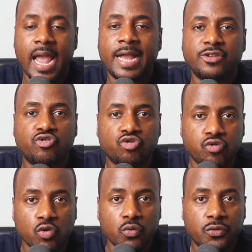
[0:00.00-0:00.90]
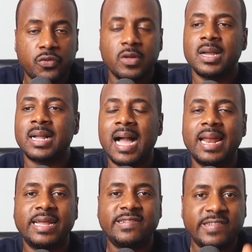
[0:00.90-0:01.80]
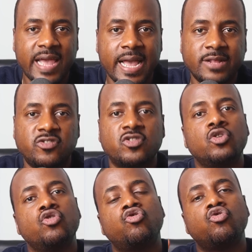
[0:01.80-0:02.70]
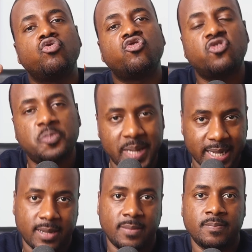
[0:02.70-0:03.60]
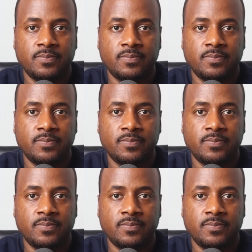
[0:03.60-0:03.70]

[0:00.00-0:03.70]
and truth got a chance to speak.